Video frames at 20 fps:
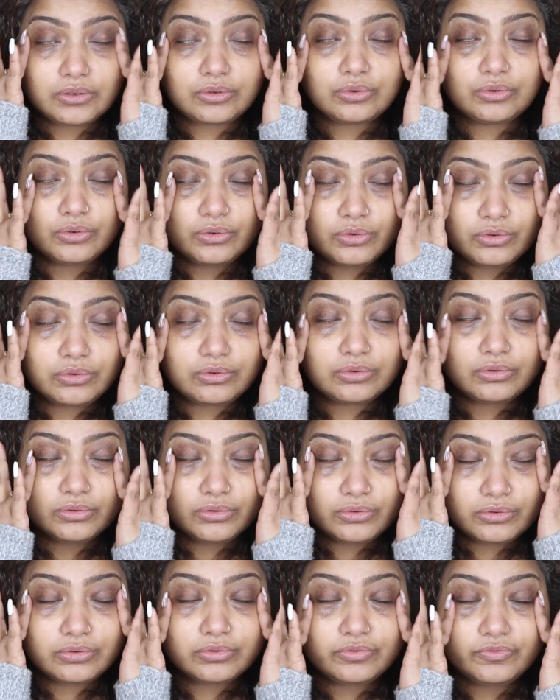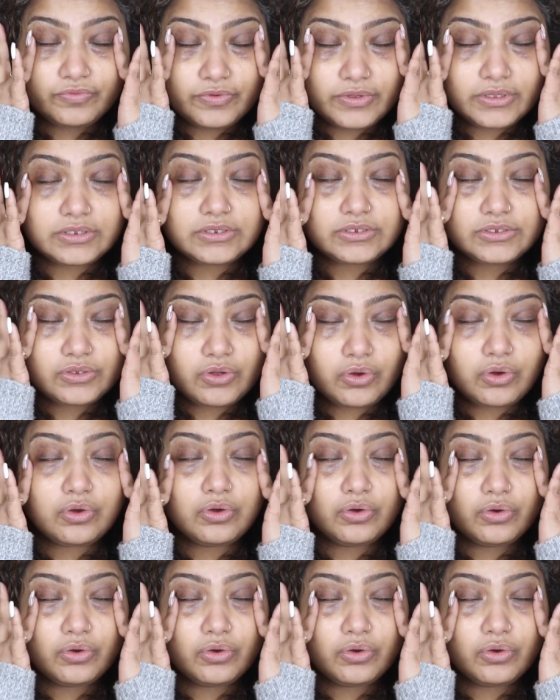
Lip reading: Ooh, it feels so